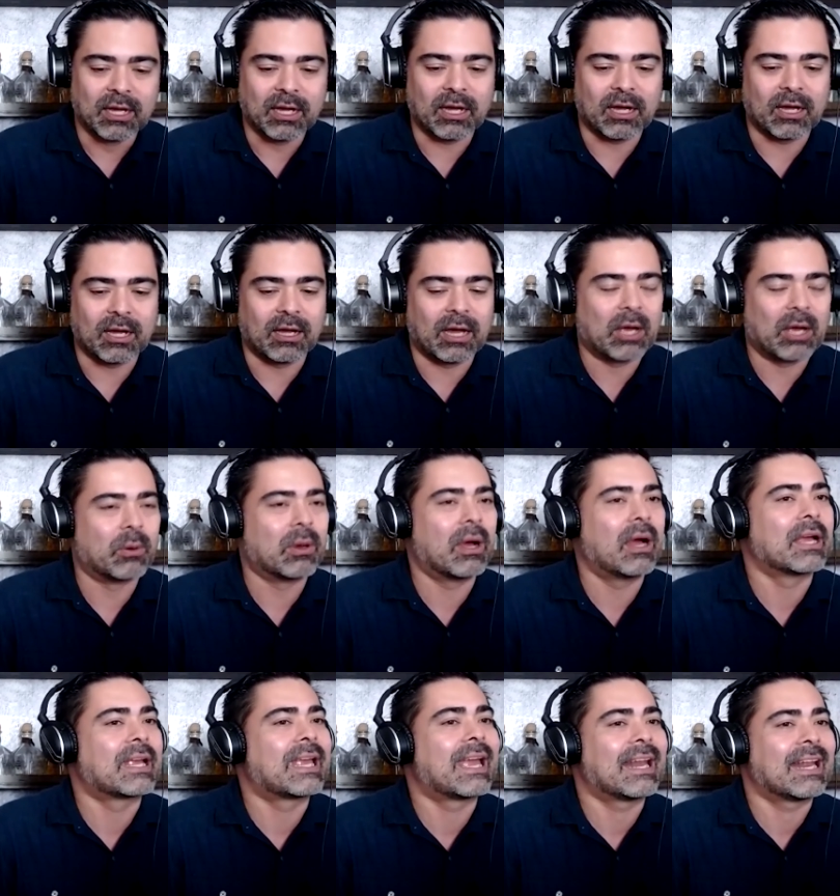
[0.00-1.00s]
uh,
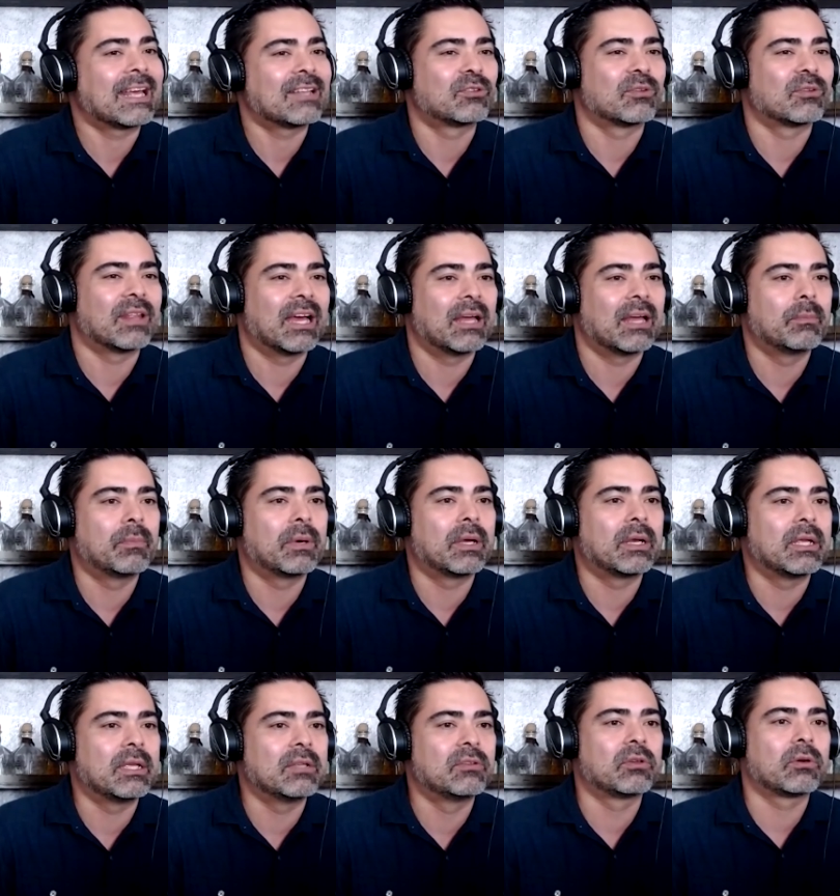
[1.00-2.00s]
I, I can't answer that. But
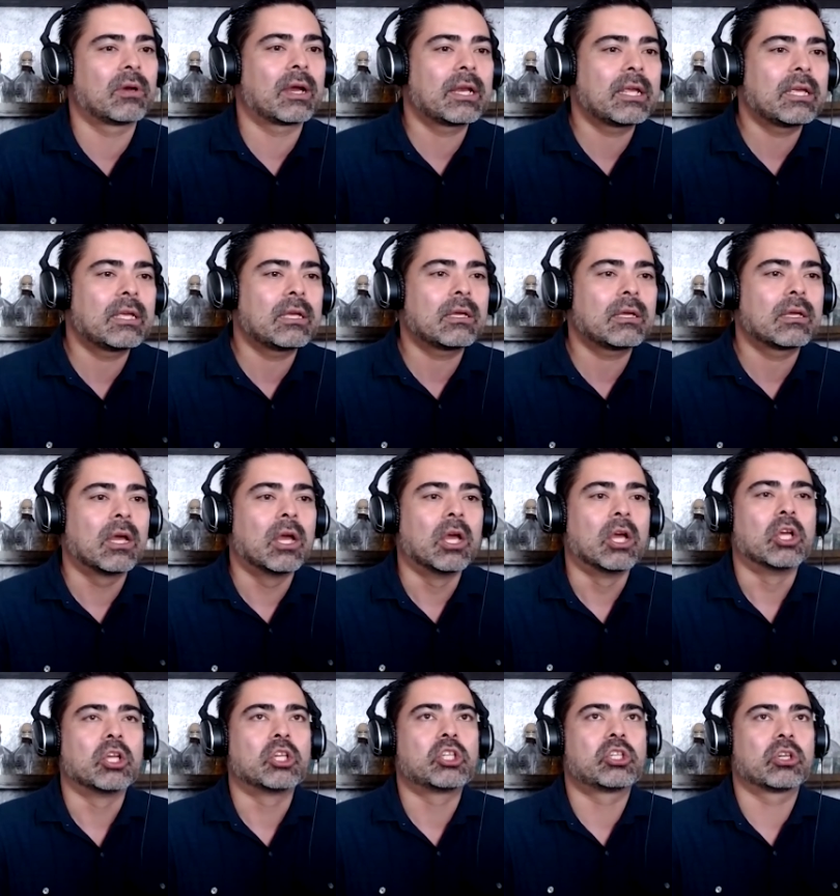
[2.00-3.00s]
is there any
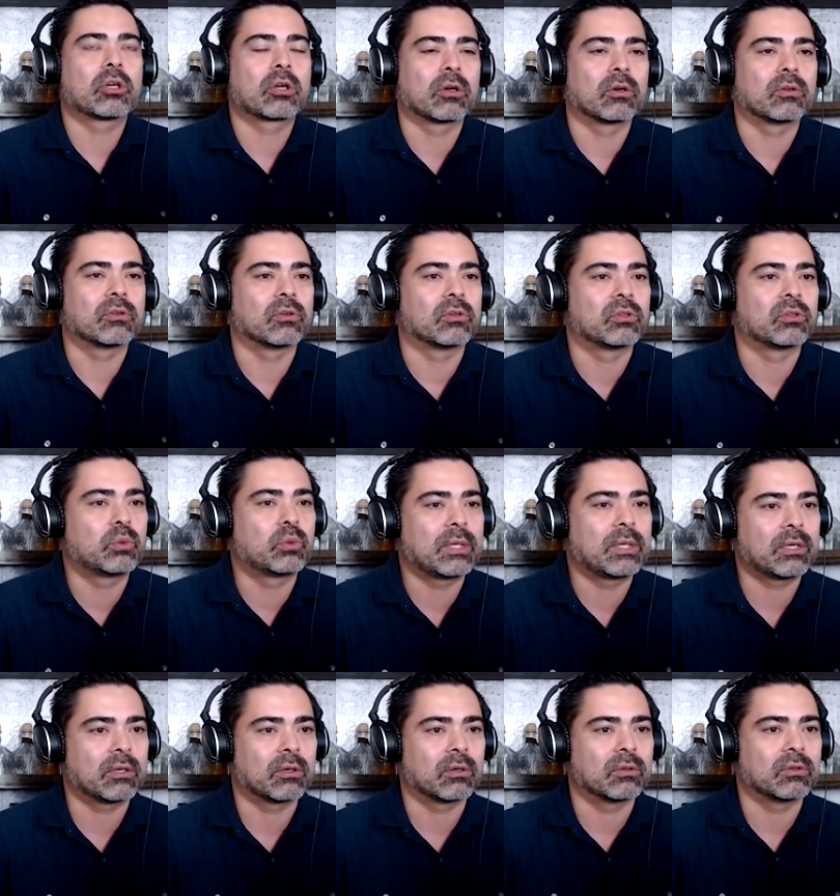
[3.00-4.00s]
sugars or
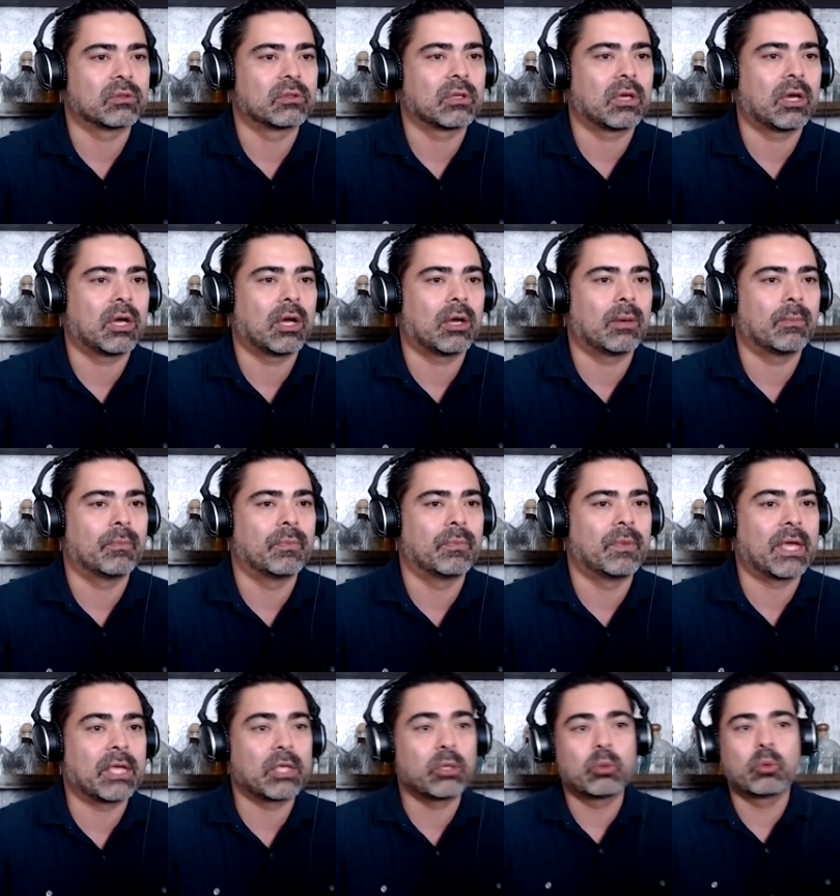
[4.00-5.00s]
sweeteners um,
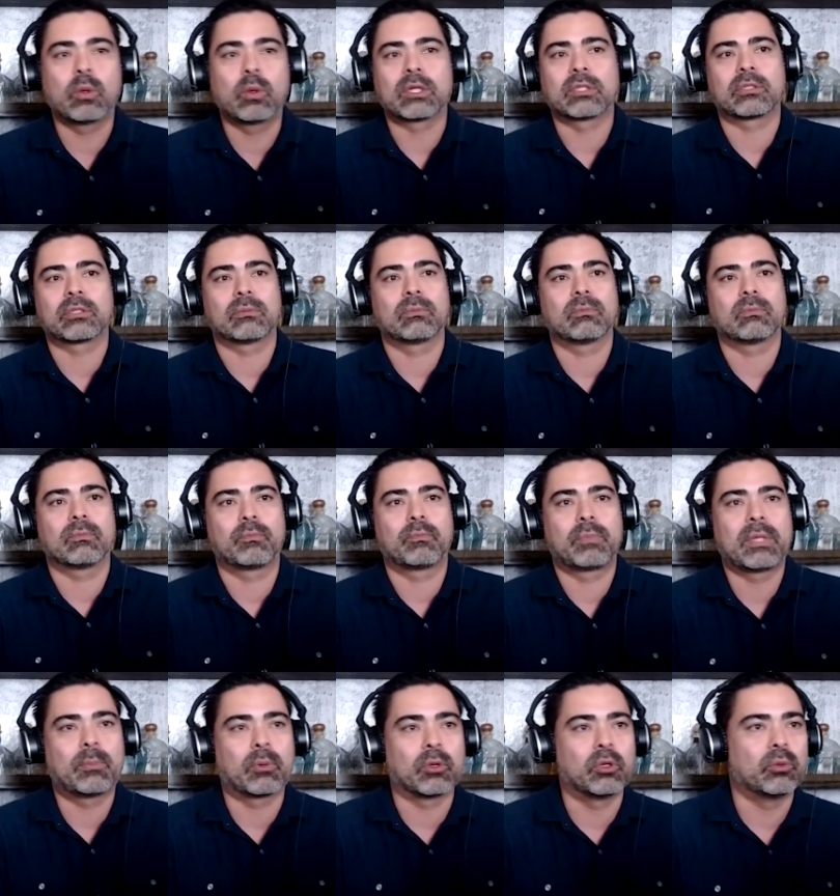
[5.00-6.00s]
that you wish
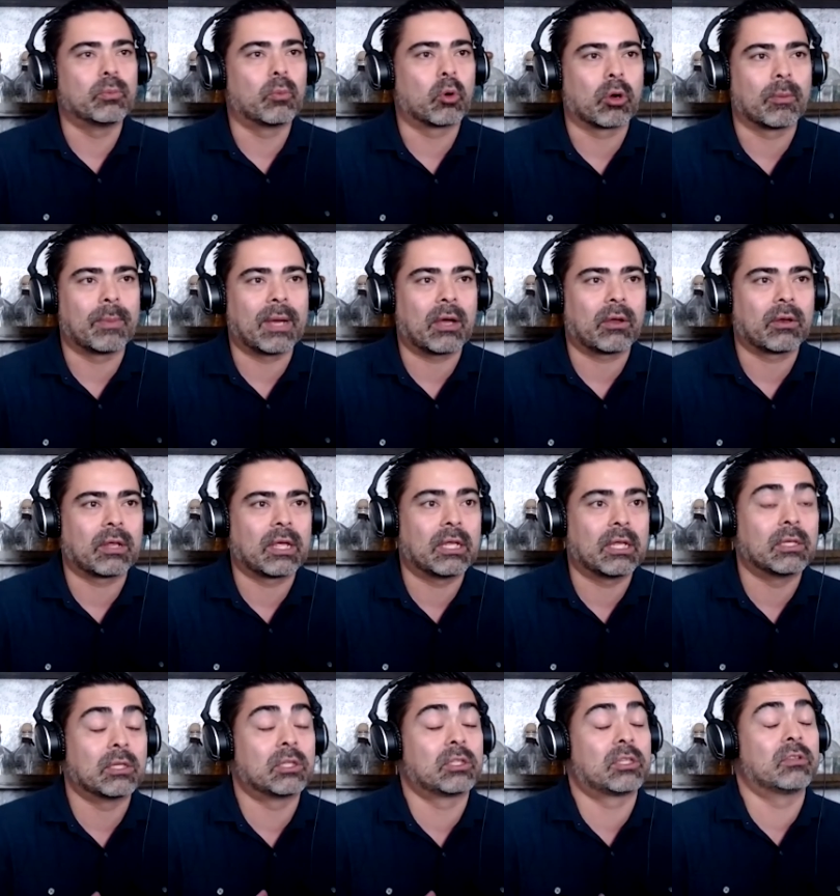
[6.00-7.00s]
people knew more about
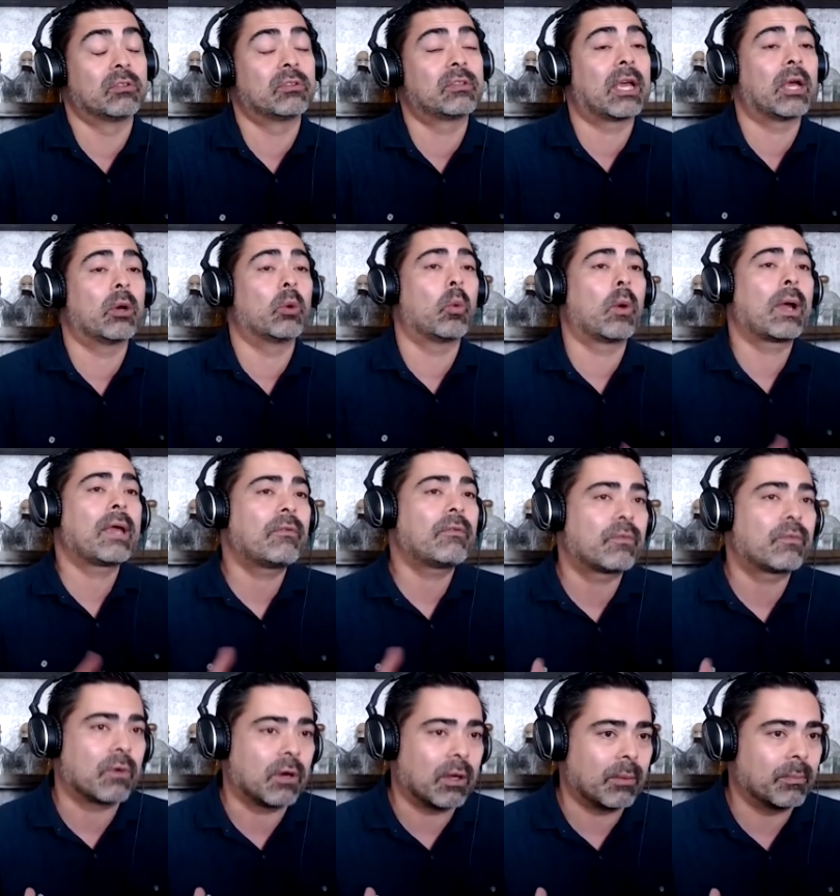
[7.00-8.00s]
and to stay away
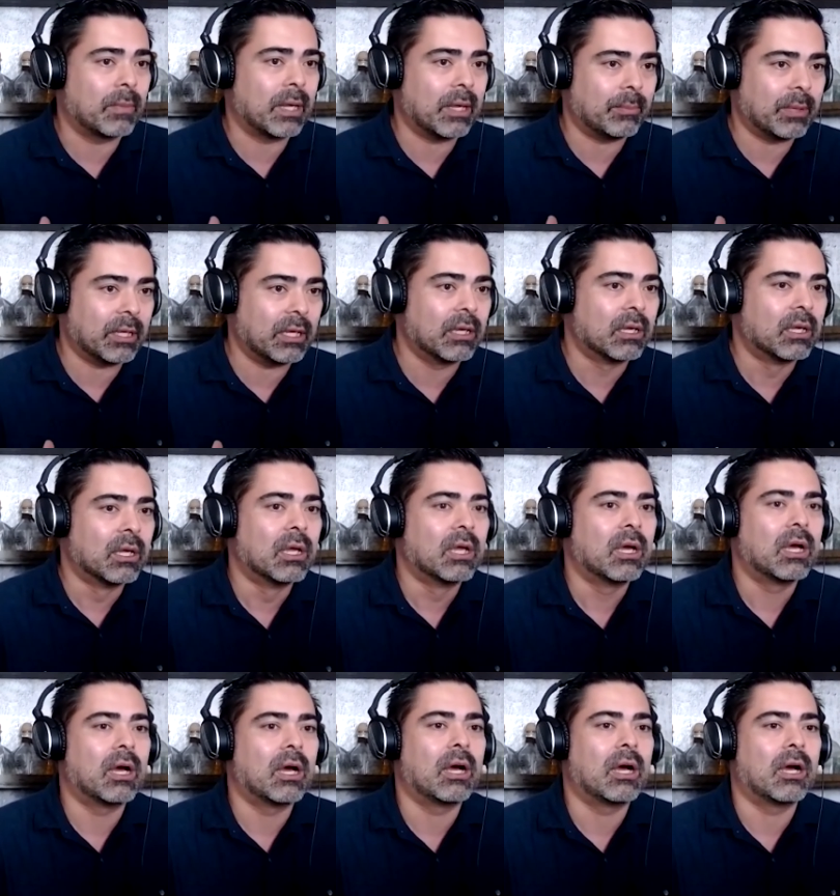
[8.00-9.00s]
from, maybe
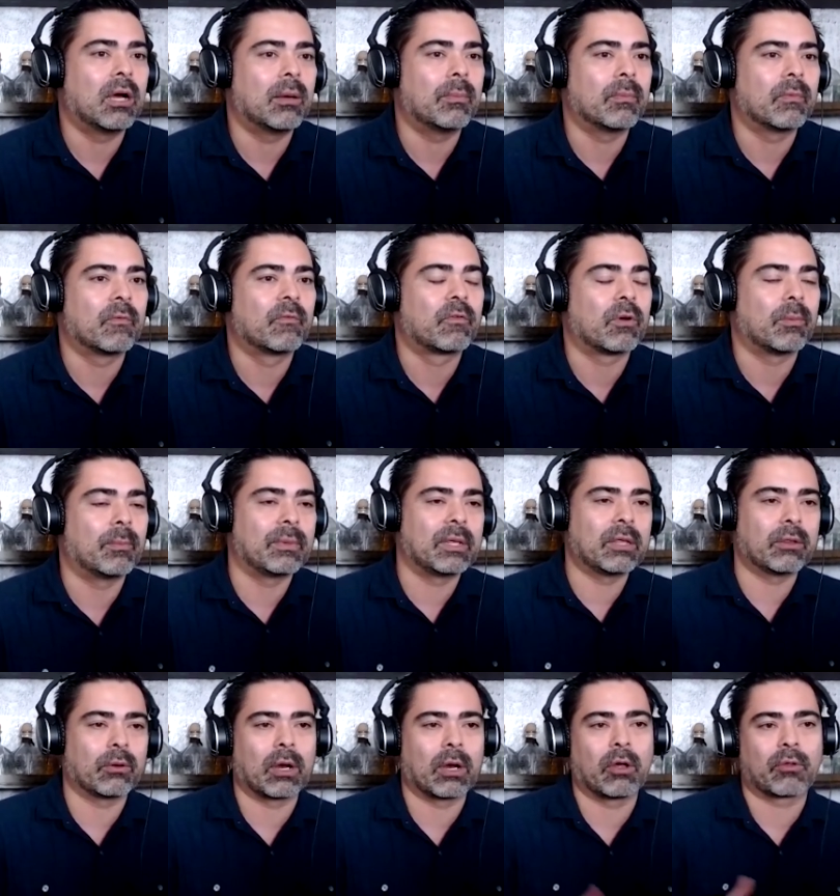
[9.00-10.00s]
um, from
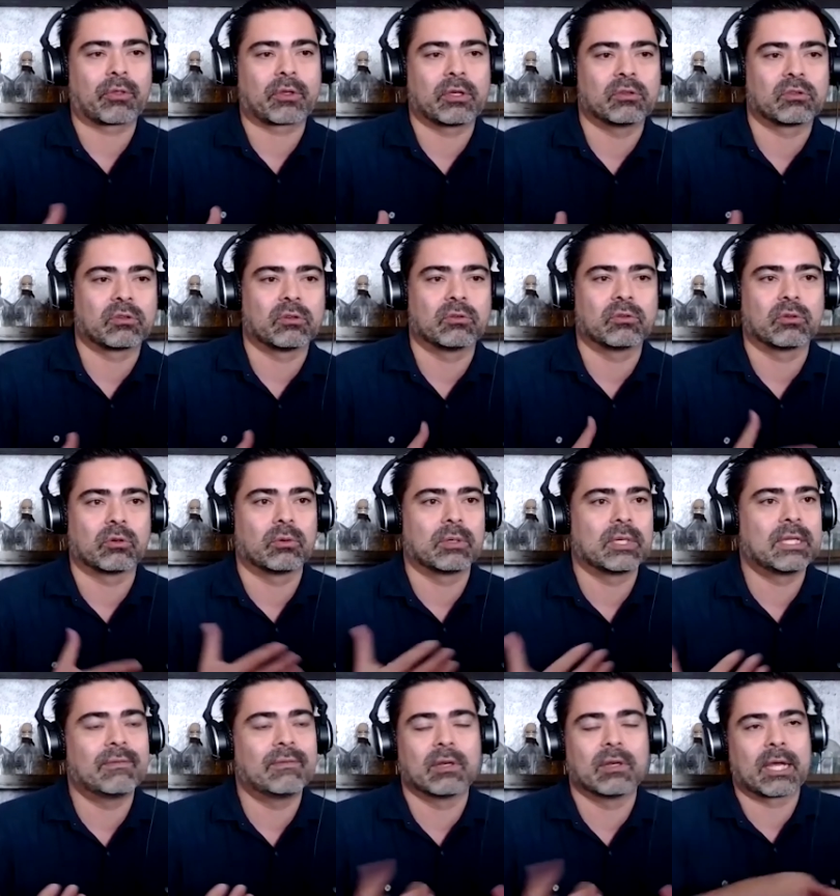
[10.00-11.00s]
either health concerns or
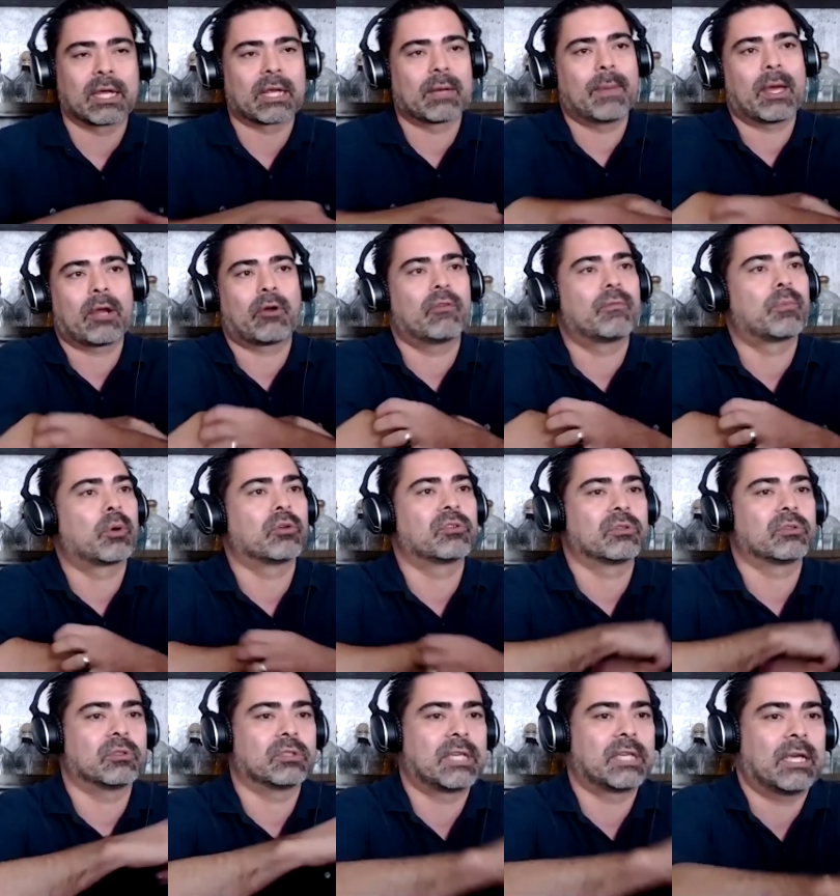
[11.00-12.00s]
even like a matter of
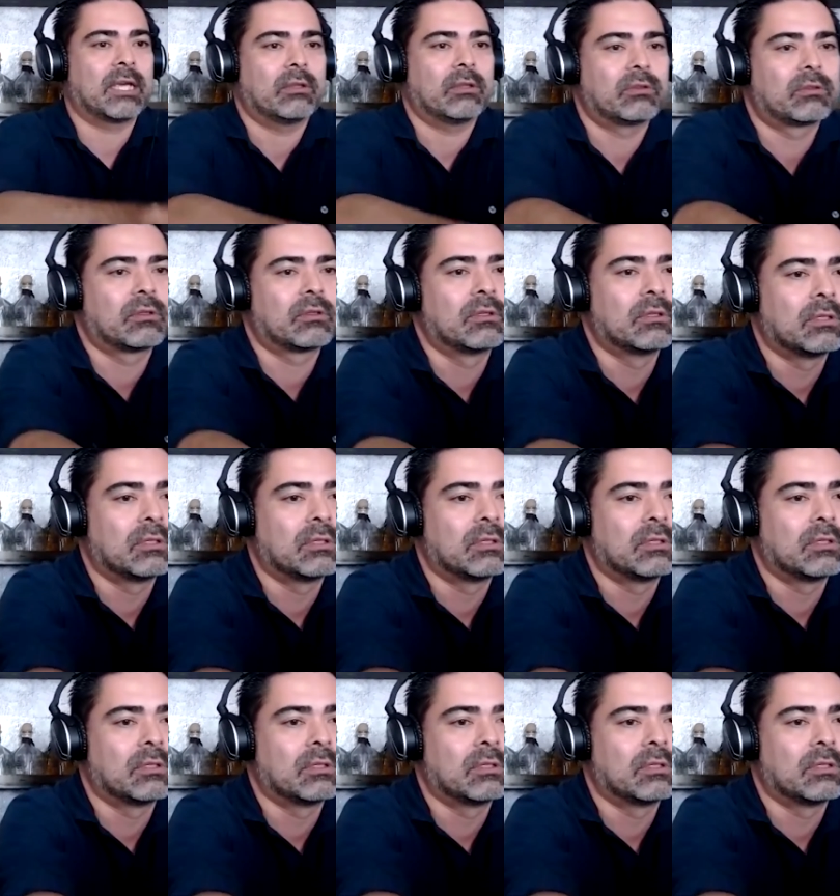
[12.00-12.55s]
personal taste?